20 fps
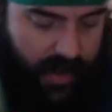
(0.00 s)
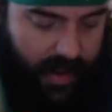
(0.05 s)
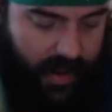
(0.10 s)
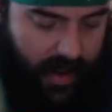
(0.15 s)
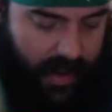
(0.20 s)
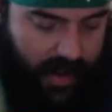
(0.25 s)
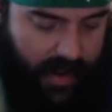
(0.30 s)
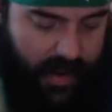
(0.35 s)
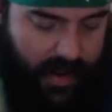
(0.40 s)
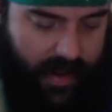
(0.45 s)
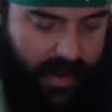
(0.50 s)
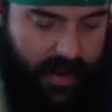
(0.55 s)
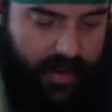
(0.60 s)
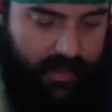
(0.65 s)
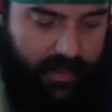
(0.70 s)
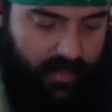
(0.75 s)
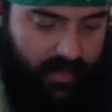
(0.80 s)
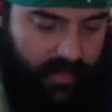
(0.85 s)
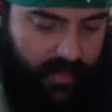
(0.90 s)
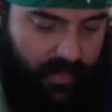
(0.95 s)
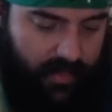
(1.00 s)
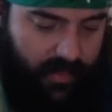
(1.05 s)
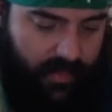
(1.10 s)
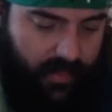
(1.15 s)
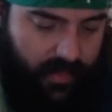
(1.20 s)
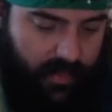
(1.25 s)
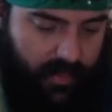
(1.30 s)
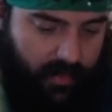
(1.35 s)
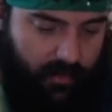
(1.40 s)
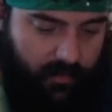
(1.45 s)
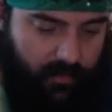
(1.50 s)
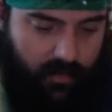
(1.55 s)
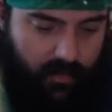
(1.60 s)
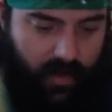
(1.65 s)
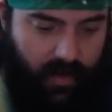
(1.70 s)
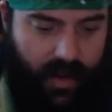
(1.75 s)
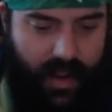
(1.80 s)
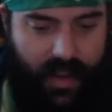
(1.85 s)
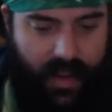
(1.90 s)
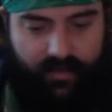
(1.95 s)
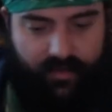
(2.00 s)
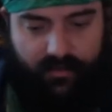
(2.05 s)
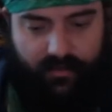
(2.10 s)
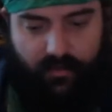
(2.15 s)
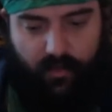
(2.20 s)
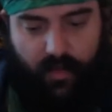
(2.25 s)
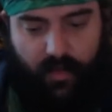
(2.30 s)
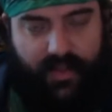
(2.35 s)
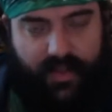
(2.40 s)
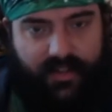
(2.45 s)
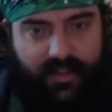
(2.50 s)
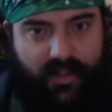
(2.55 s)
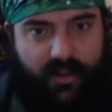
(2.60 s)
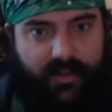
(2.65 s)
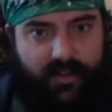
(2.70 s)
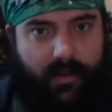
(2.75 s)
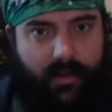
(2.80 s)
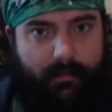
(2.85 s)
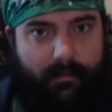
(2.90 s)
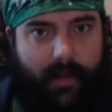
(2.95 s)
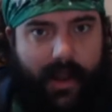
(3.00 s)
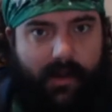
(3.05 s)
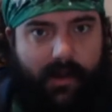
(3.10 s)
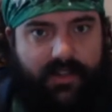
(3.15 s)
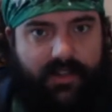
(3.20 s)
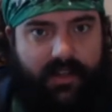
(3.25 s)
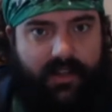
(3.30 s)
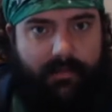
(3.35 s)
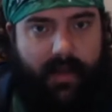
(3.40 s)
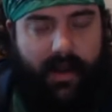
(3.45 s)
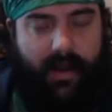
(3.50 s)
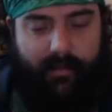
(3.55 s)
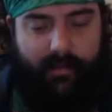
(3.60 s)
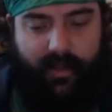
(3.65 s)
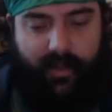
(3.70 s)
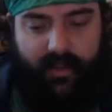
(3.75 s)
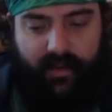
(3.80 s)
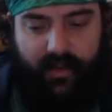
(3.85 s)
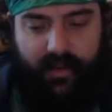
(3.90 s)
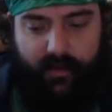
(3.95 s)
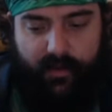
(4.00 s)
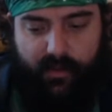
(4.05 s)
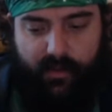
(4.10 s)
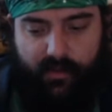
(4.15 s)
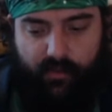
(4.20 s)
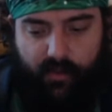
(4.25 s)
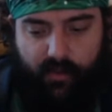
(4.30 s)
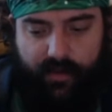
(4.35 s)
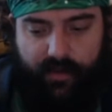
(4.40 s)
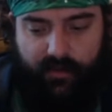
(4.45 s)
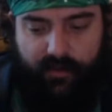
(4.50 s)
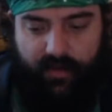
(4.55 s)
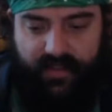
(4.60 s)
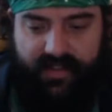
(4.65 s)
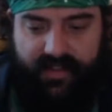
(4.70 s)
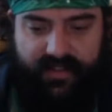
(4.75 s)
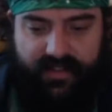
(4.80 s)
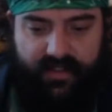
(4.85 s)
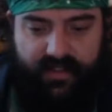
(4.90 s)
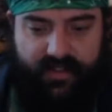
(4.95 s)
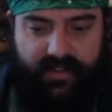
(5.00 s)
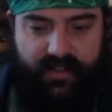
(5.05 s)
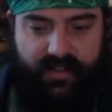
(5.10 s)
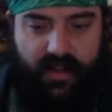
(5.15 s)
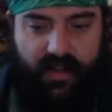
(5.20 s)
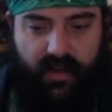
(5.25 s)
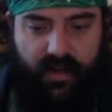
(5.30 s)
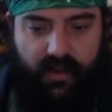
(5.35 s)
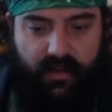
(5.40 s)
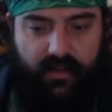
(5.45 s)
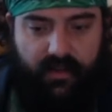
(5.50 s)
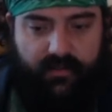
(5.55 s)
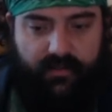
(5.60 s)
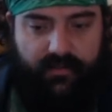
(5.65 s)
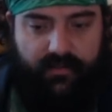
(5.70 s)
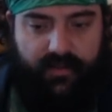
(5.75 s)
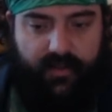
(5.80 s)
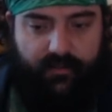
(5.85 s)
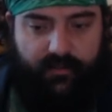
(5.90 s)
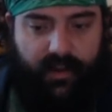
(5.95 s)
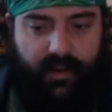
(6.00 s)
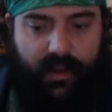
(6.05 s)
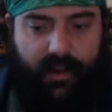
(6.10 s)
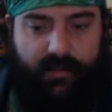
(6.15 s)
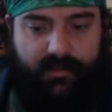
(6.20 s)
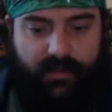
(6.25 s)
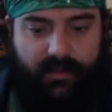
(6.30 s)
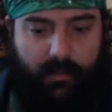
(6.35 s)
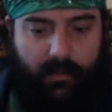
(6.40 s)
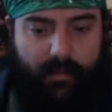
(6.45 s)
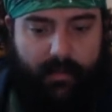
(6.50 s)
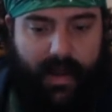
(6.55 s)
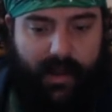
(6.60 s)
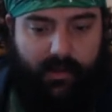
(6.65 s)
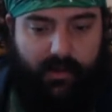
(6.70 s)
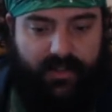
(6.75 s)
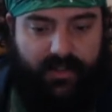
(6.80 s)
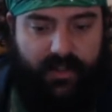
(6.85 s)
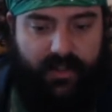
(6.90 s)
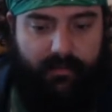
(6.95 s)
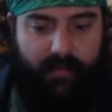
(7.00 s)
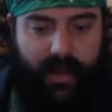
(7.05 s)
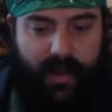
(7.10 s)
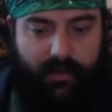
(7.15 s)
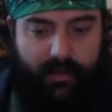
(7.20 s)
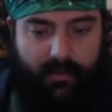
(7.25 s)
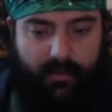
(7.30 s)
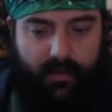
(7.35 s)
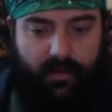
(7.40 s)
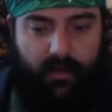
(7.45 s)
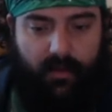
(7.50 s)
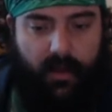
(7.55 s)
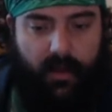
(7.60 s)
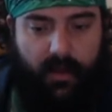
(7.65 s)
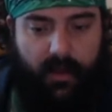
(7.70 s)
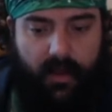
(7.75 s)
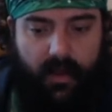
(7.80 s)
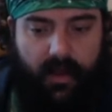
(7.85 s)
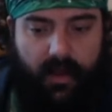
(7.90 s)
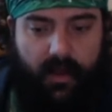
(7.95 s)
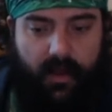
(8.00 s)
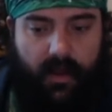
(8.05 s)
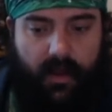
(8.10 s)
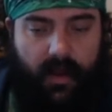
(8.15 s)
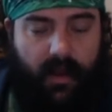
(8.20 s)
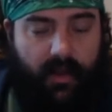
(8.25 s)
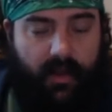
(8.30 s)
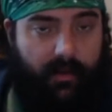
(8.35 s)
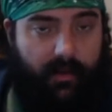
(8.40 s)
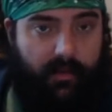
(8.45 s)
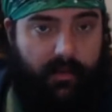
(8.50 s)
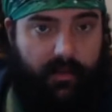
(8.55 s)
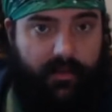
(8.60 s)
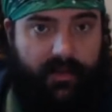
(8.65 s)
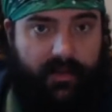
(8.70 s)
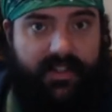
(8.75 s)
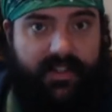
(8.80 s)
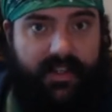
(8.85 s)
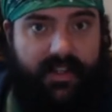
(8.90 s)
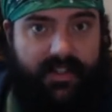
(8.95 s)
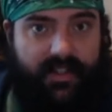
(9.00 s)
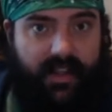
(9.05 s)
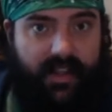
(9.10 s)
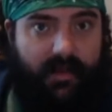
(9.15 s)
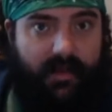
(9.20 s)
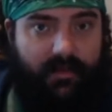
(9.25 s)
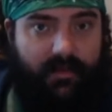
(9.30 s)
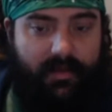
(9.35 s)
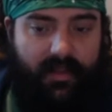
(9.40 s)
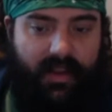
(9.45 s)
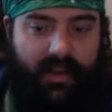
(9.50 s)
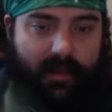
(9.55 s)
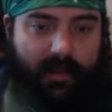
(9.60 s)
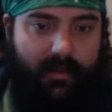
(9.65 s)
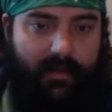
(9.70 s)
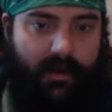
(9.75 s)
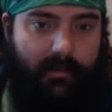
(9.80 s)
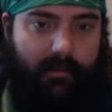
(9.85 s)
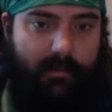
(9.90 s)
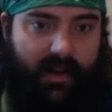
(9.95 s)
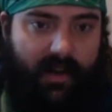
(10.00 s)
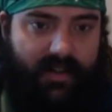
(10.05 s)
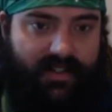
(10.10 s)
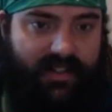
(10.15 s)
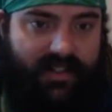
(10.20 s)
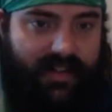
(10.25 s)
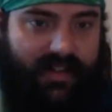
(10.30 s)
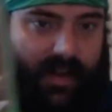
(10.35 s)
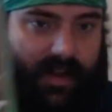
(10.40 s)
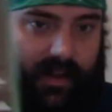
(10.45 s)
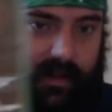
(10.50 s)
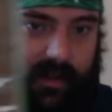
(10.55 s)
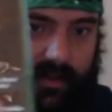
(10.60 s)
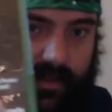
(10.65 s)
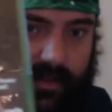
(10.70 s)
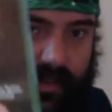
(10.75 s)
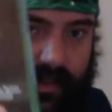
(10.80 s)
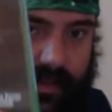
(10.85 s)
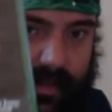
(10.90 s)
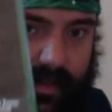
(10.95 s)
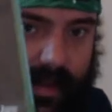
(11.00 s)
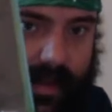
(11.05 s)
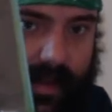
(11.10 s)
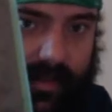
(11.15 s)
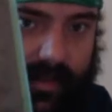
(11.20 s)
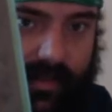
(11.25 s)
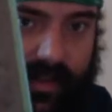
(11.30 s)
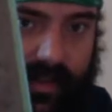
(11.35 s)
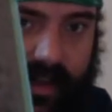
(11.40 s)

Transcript: And when they started doing backwards compatibility, there were re-releases of different games that were backwards compatible. They were 360 games, but they came in a box styled like the